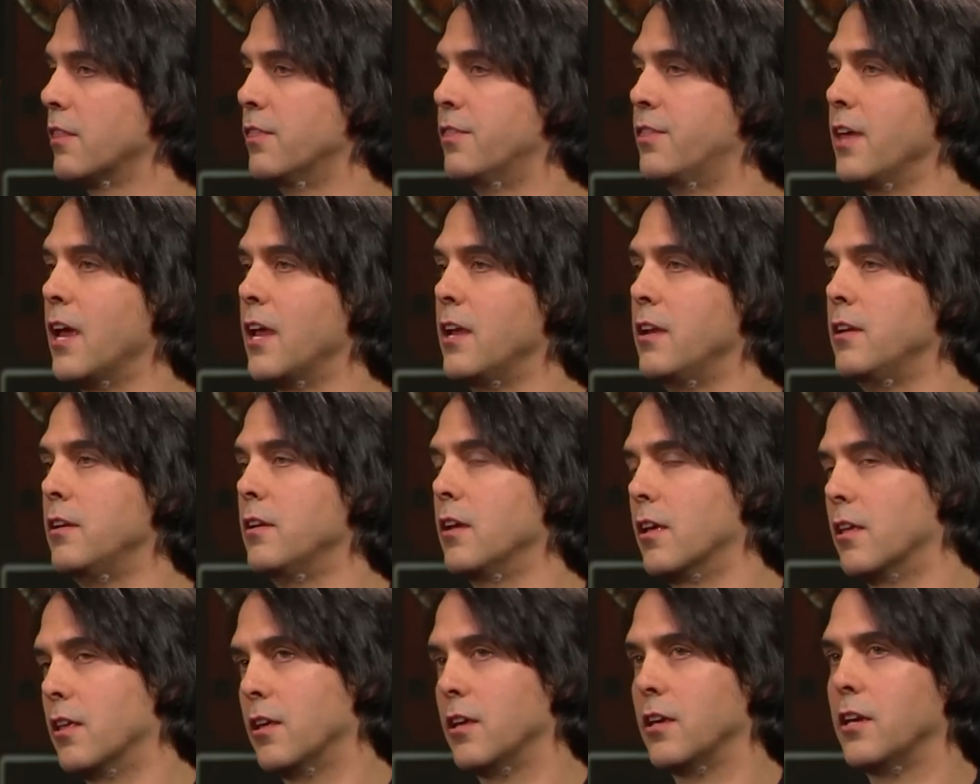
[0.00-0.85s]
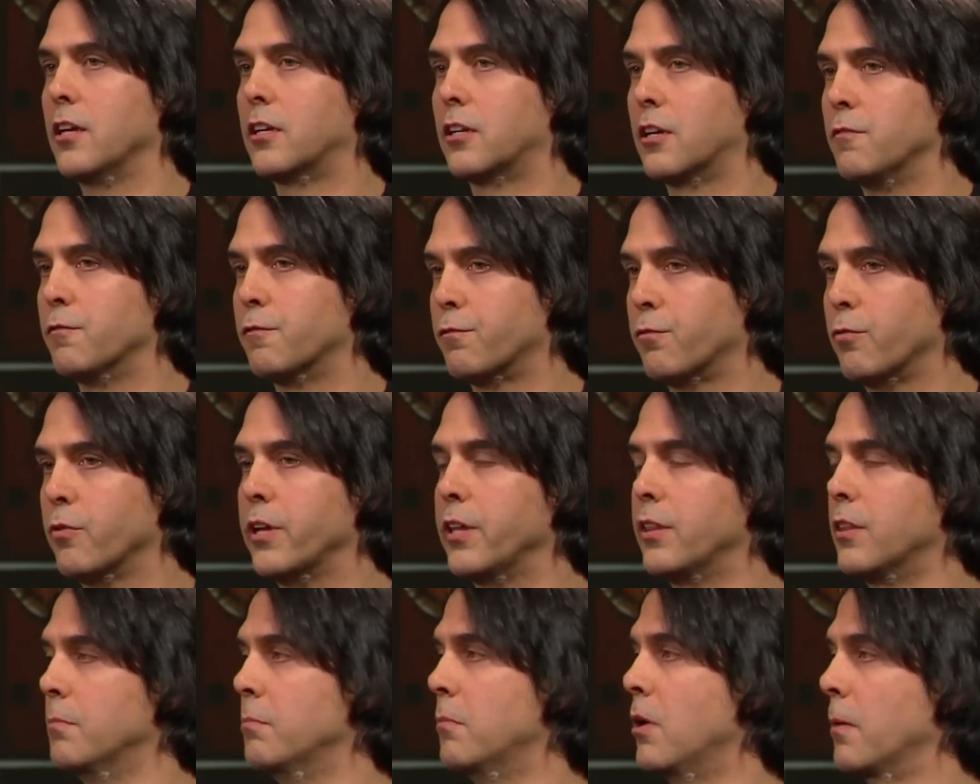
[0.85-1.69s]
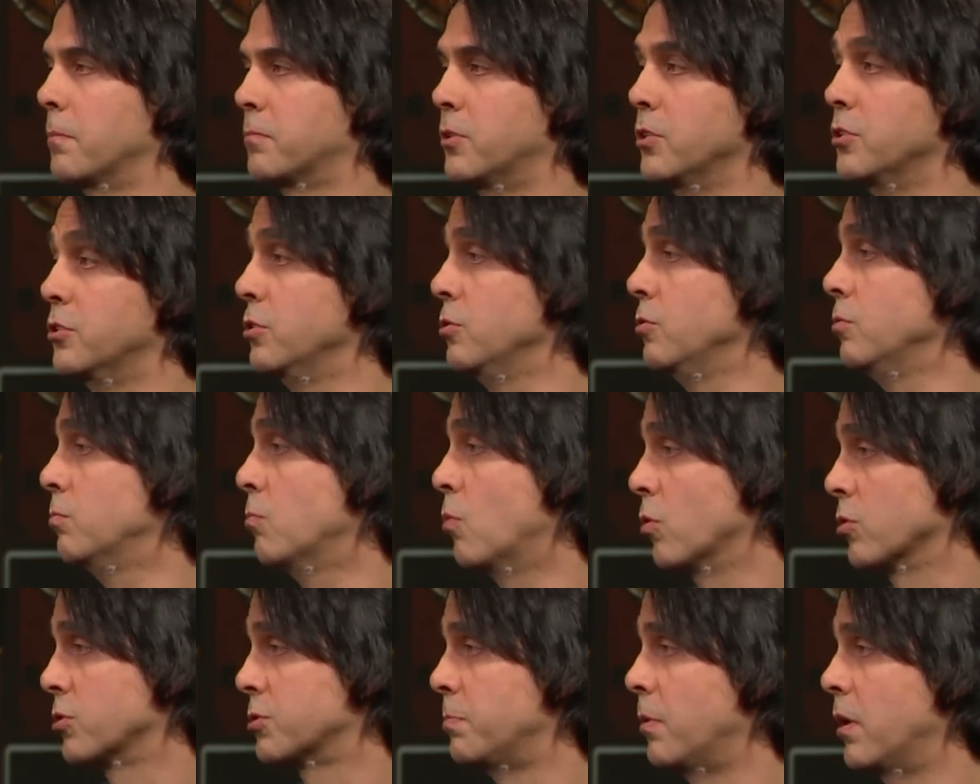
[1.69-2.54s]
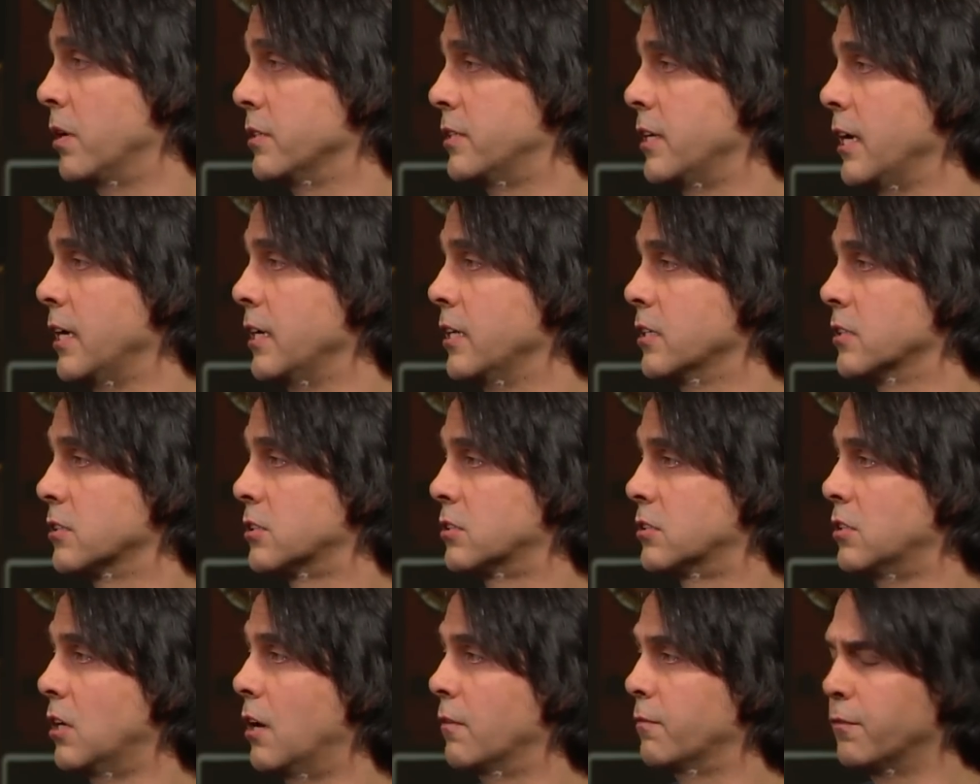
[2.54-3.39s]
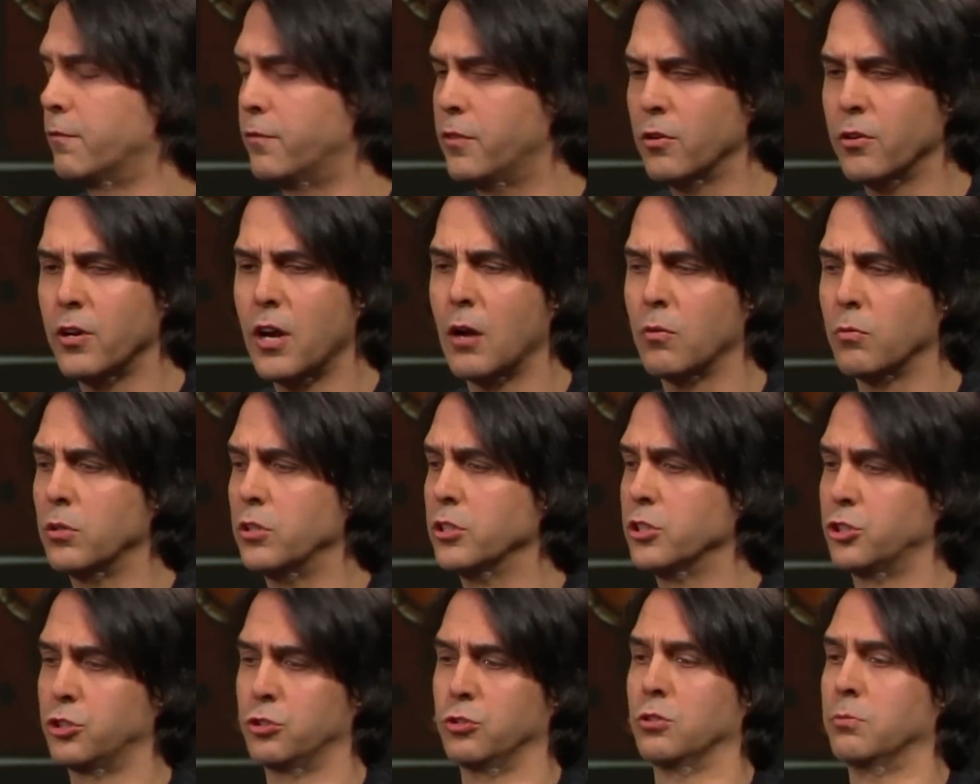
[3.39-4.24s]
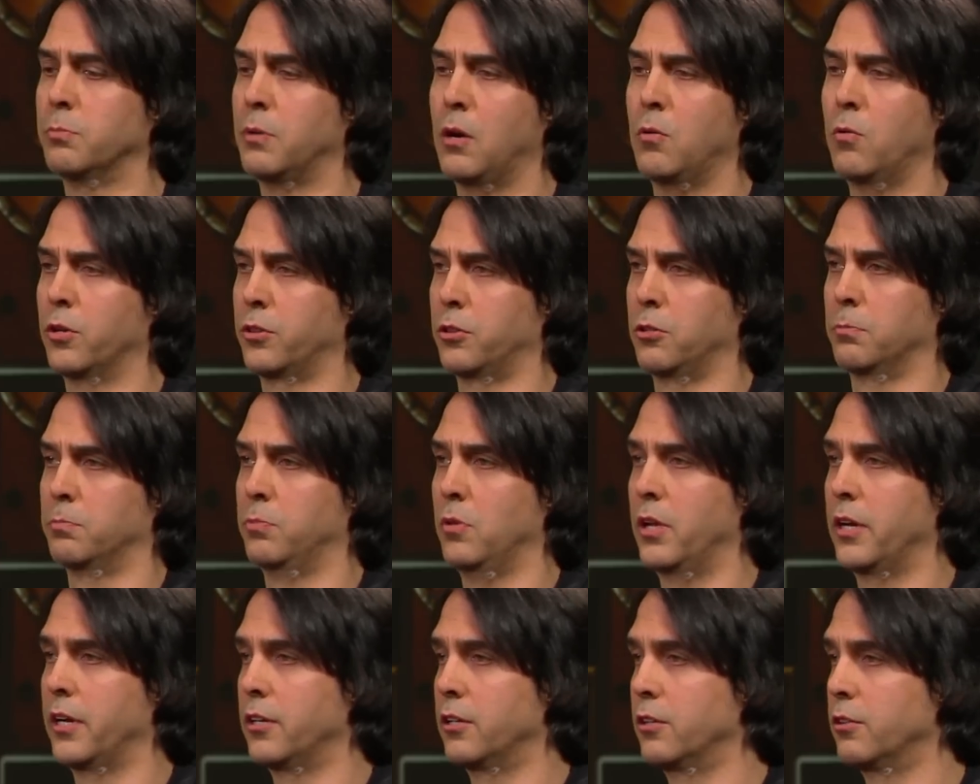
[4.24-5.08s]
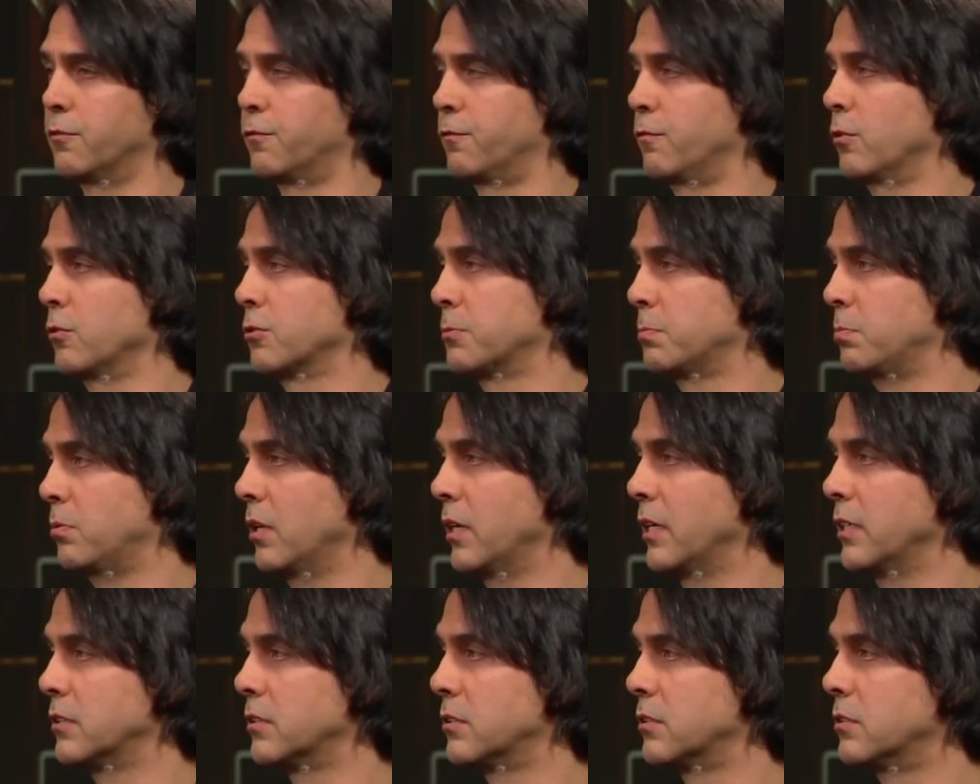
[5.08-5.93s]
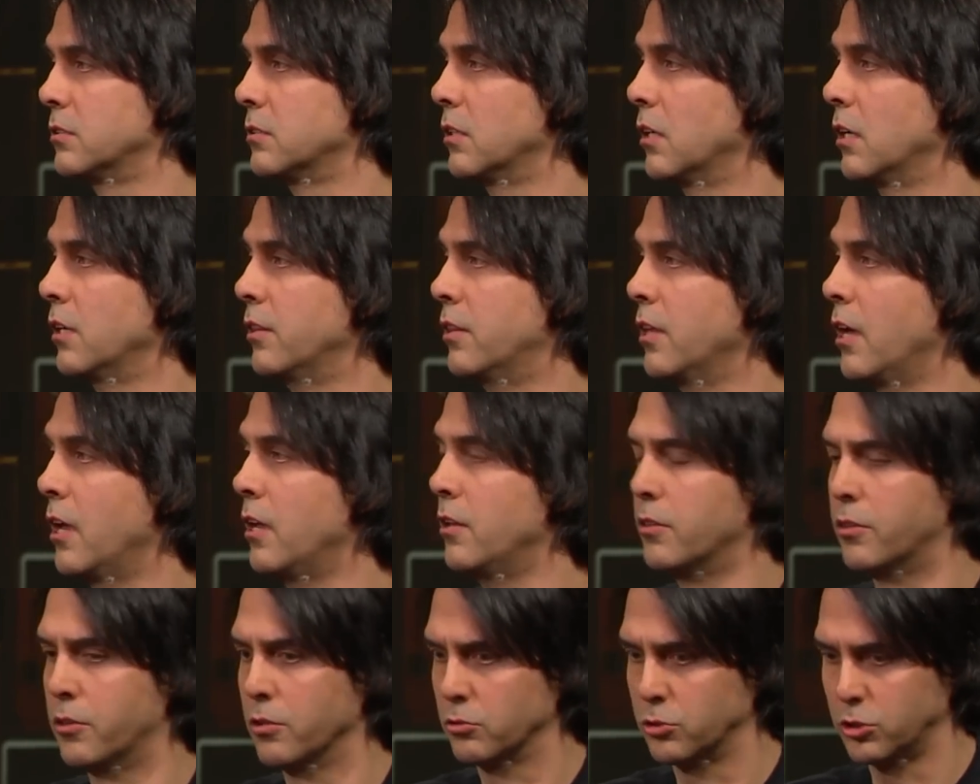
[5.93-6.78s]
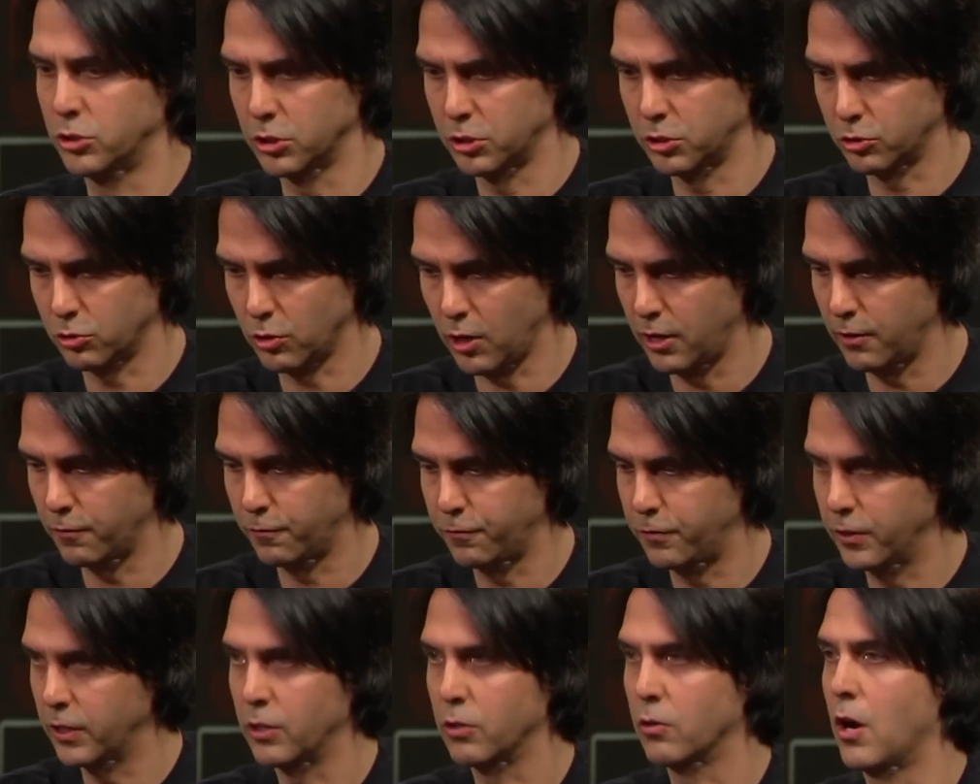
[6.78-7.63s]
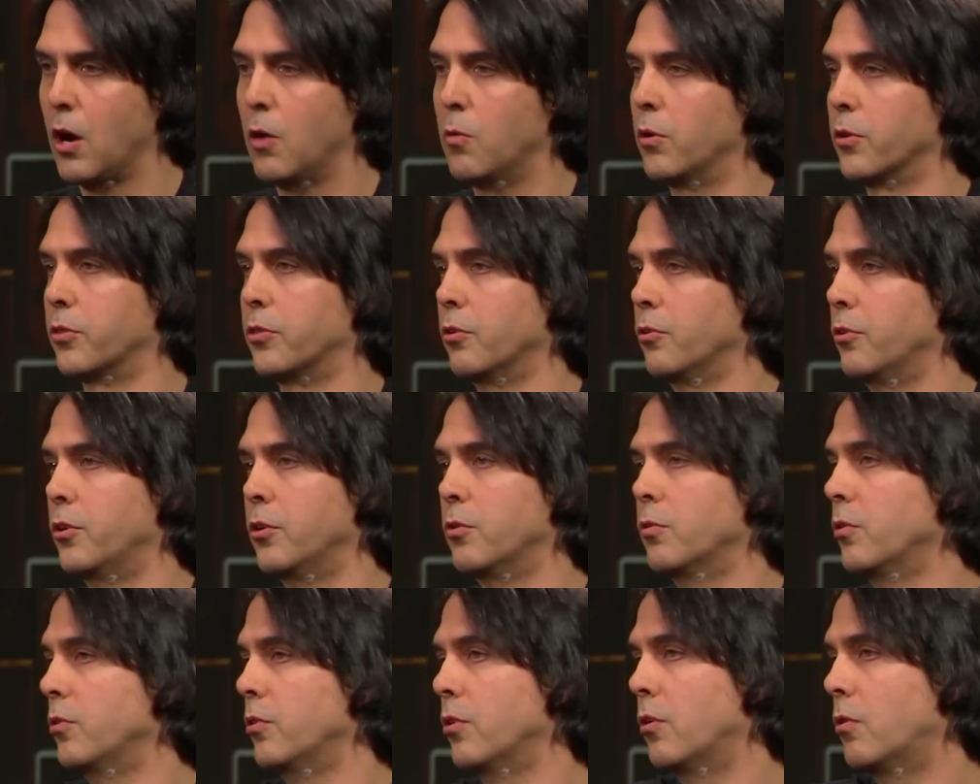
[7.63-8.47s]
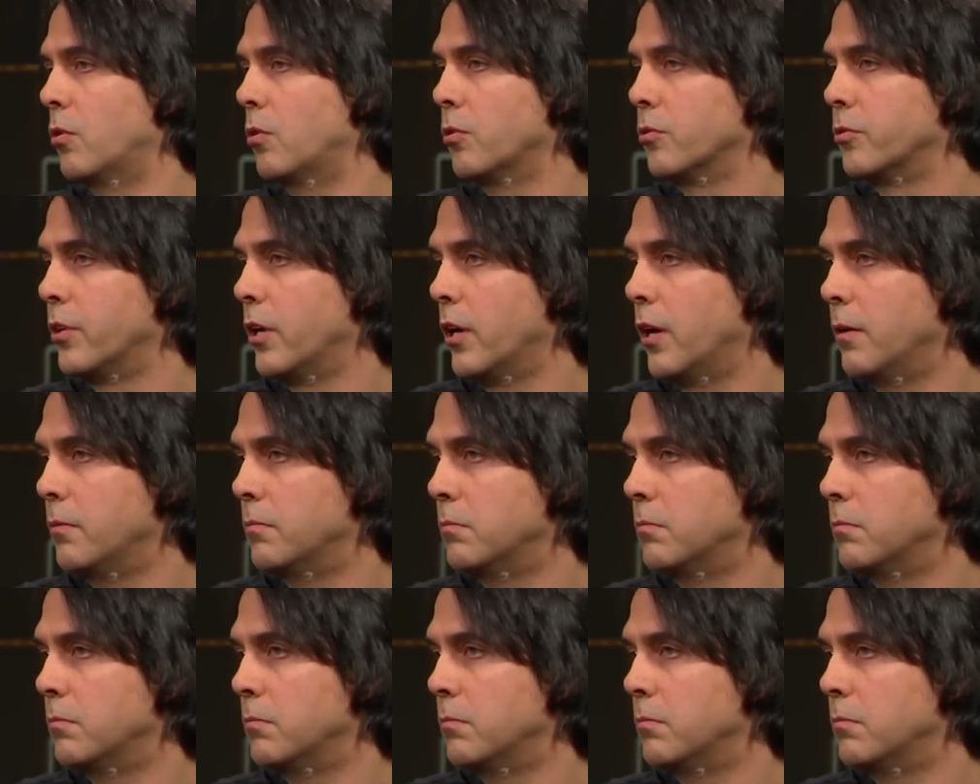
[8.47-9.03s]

then it can free them up to do more spontaneous stuff. Yeah, if they're I not agree. really sure about what they're playing in the first place, then they're just trying to figure out what they're doing. Absolutely. The that's